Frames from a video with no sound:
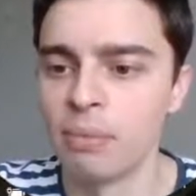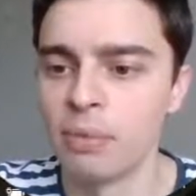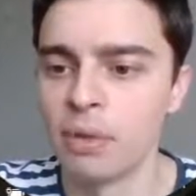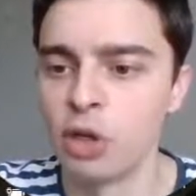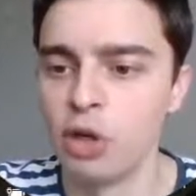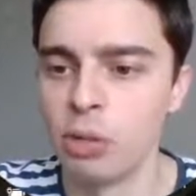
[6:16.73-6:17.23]

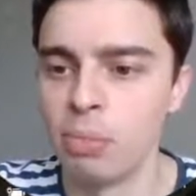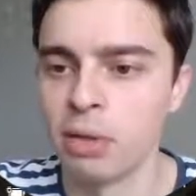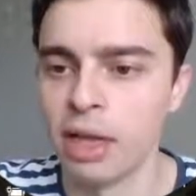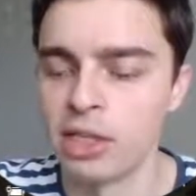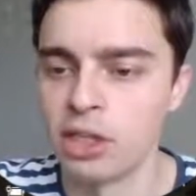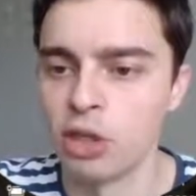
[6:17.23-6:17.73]
Could you
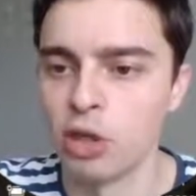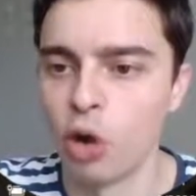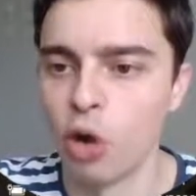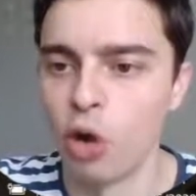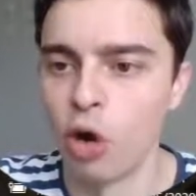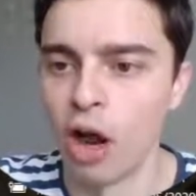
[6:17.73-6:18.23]
place
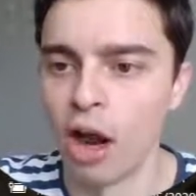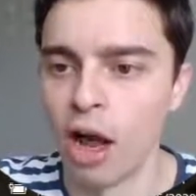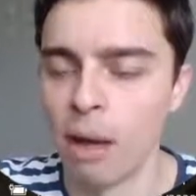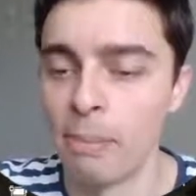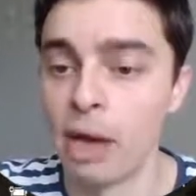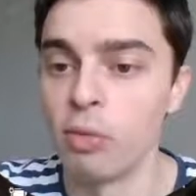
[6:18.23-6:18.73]

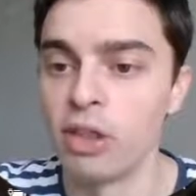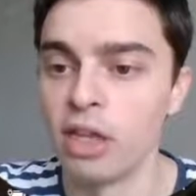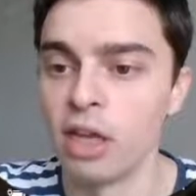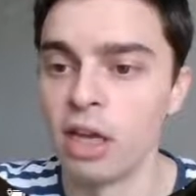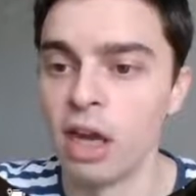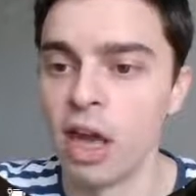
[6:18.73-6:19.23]
a bet with
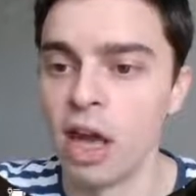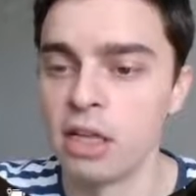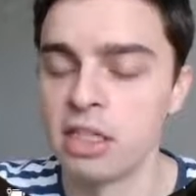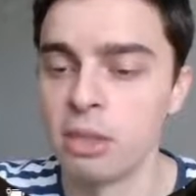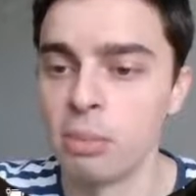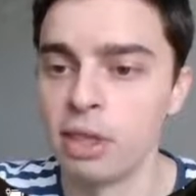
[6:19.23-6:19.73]
a
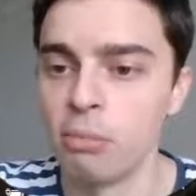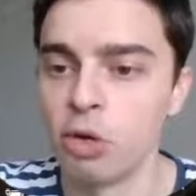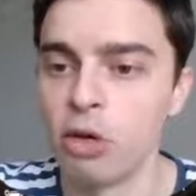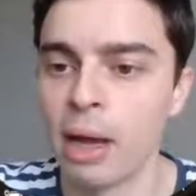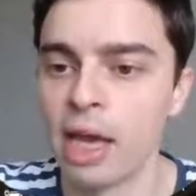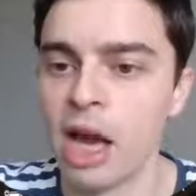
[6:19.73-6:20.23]
similar
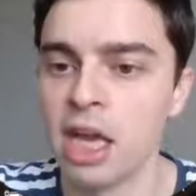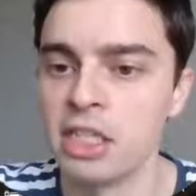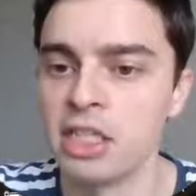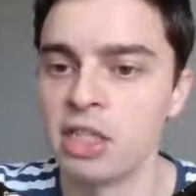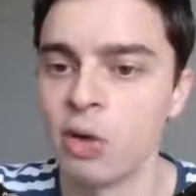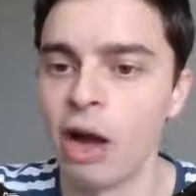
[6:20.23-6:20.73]
bookmaker and
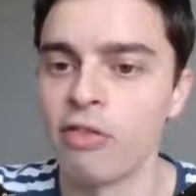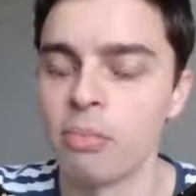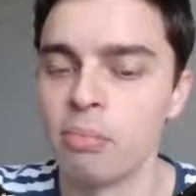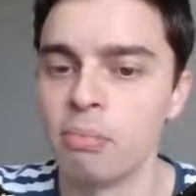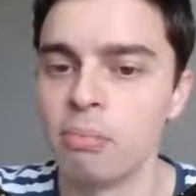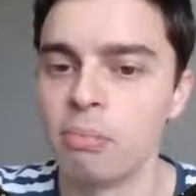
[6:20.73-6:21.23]
still have a
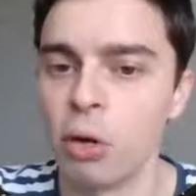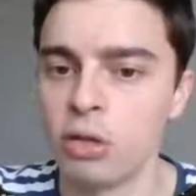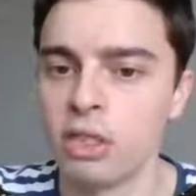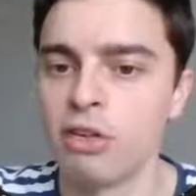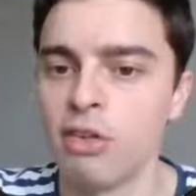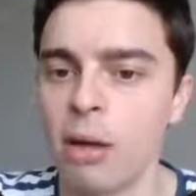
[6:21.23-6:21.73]

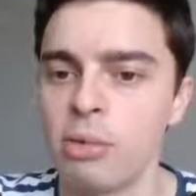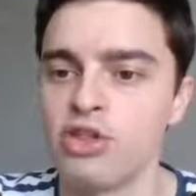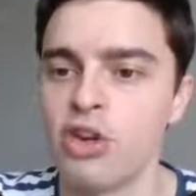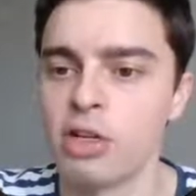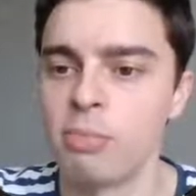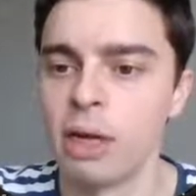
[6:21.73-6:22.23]
positive
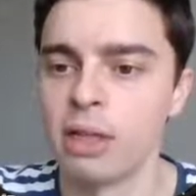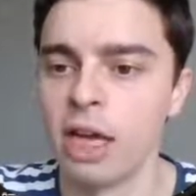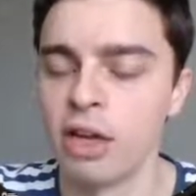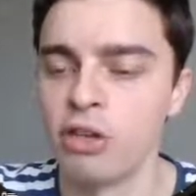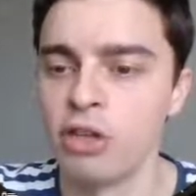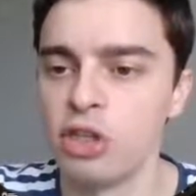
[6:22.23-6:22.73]
arbitrage bet
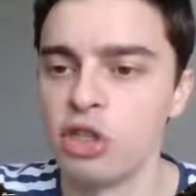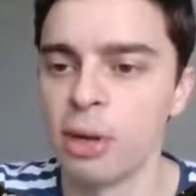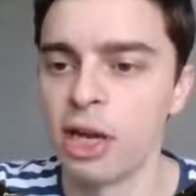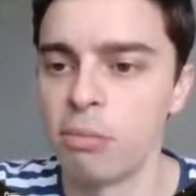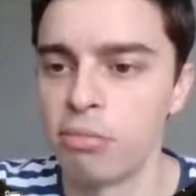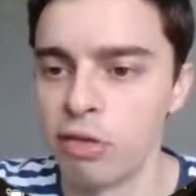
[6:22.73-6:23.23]
there? Could you still
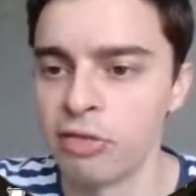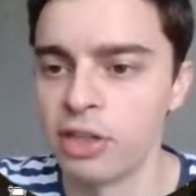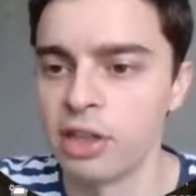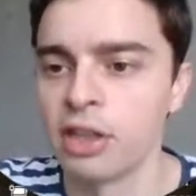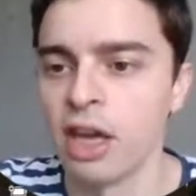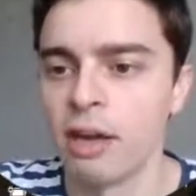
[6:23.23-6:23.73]
make a
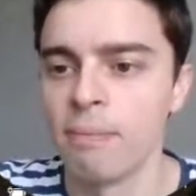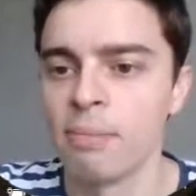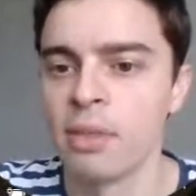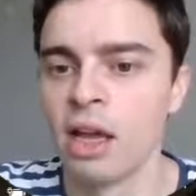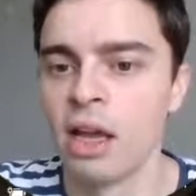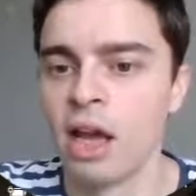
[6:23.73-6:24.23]
profit there?
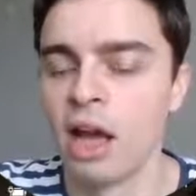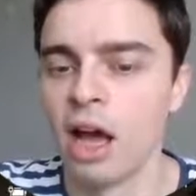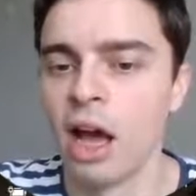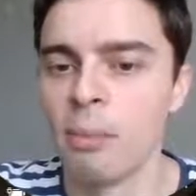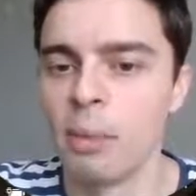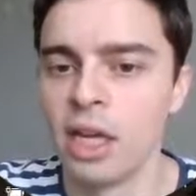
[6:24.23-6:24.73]

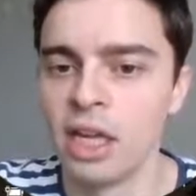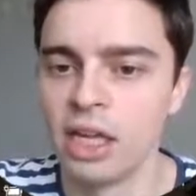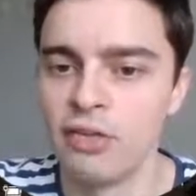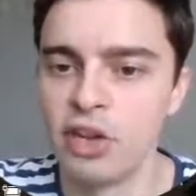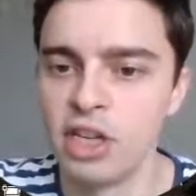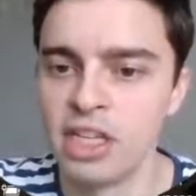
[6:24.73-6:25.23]

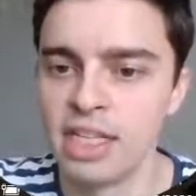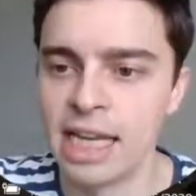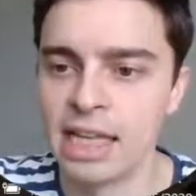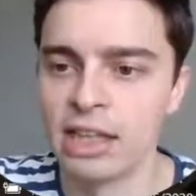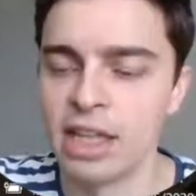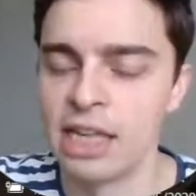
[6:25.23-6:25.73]
If you can
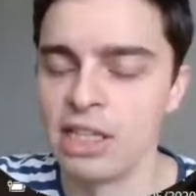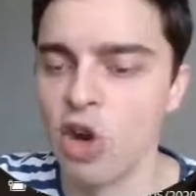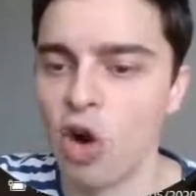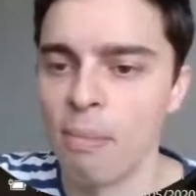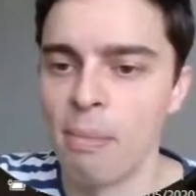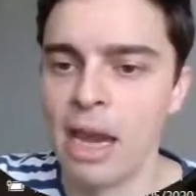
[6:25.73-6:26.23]
see that there's
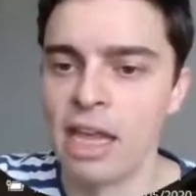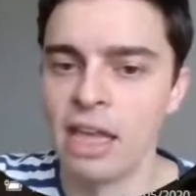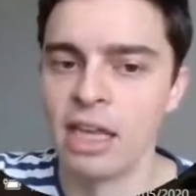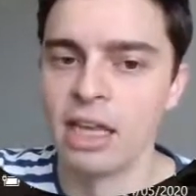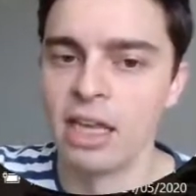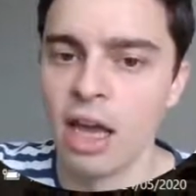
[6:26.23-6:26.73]
not
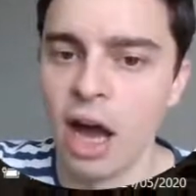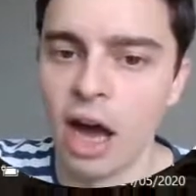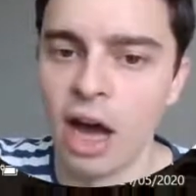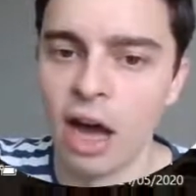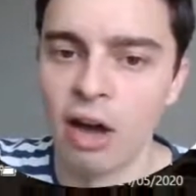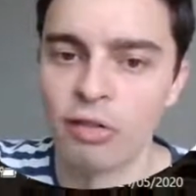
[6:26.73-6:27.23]
many
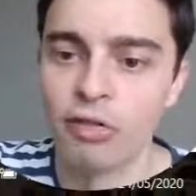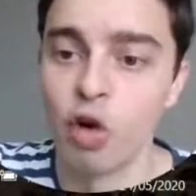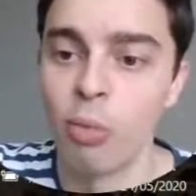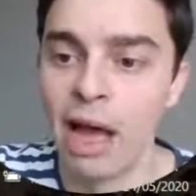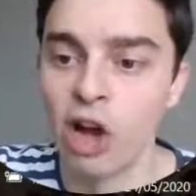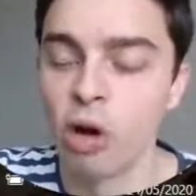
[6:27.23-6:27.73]

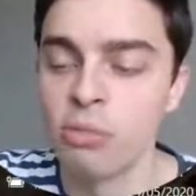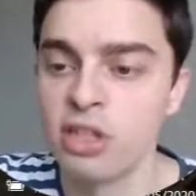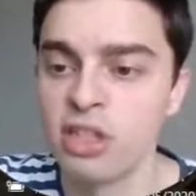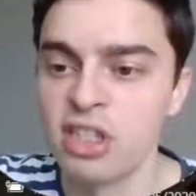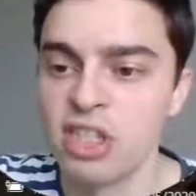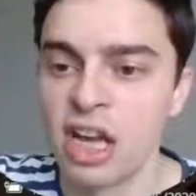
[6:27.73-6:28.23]
fallback
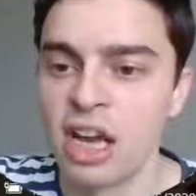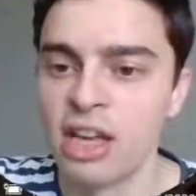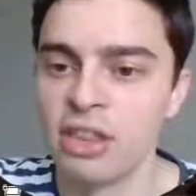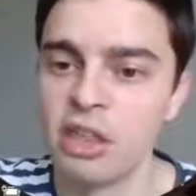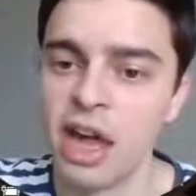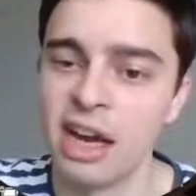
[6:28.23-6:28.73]
options,
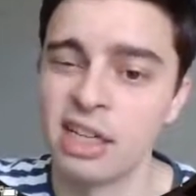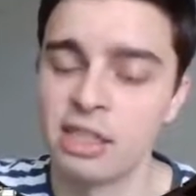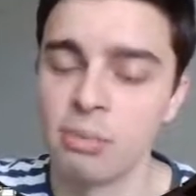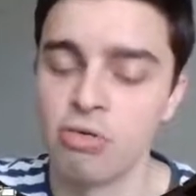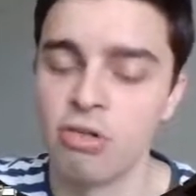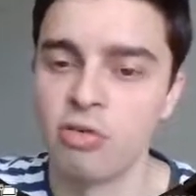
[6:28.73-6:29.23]
then
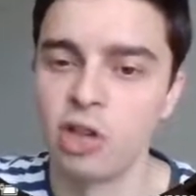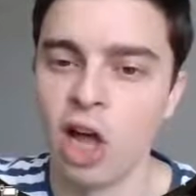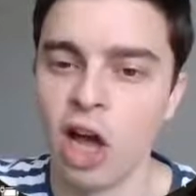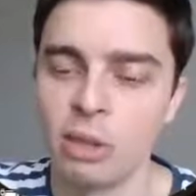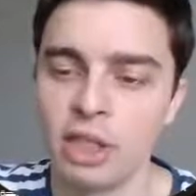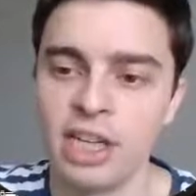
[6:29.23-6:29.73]
that's a pretty
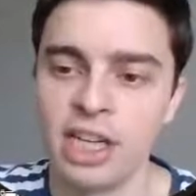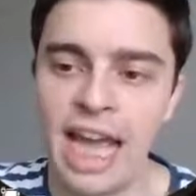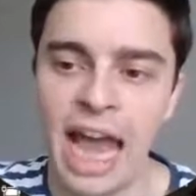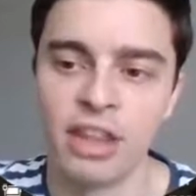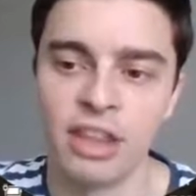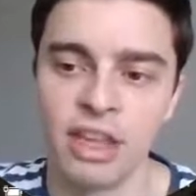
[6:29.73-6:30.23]
reliable
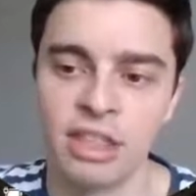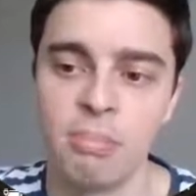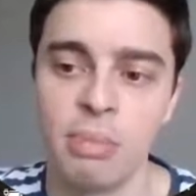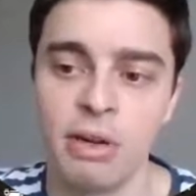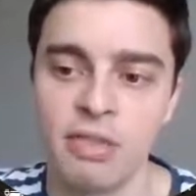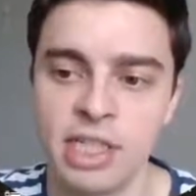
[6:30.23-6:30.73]
indicator that it's a
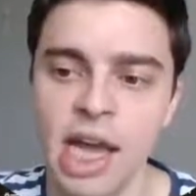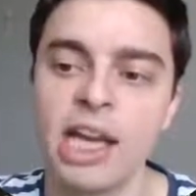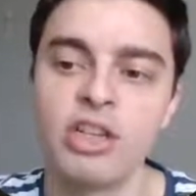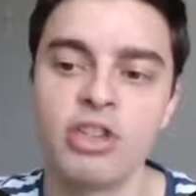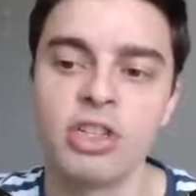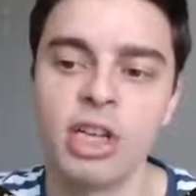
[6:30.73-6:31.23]
bit of a
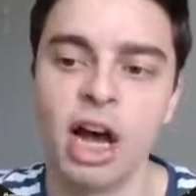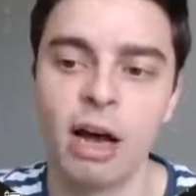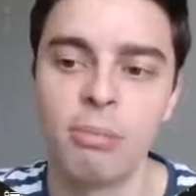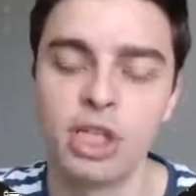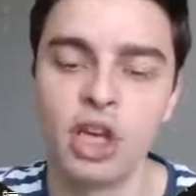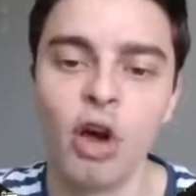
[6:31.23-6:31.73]
dangerous
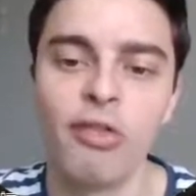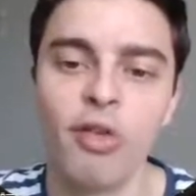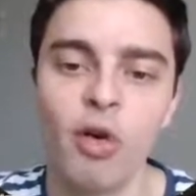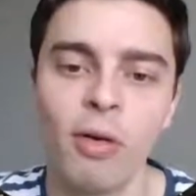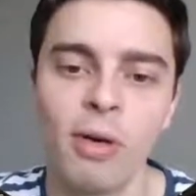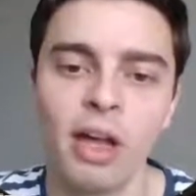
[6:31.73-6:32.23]
Arb to go for,